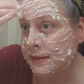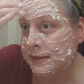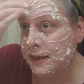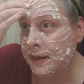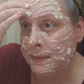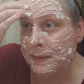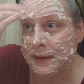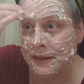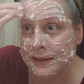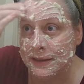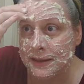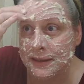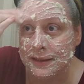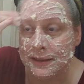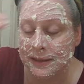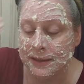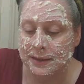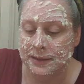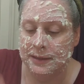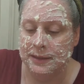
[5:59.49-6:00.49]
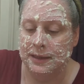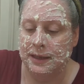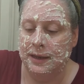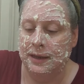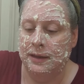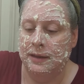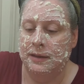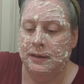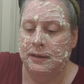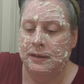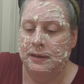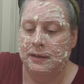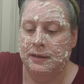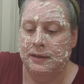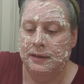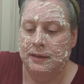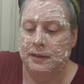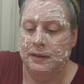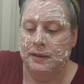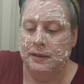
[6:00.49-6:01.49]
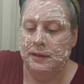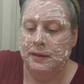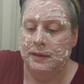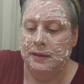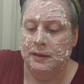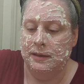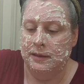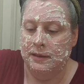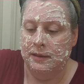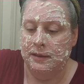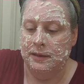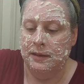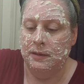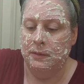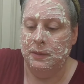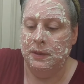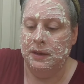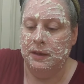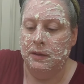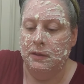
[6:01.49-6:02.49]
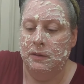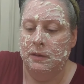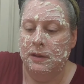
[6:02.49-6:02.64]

the same consistency. There we go.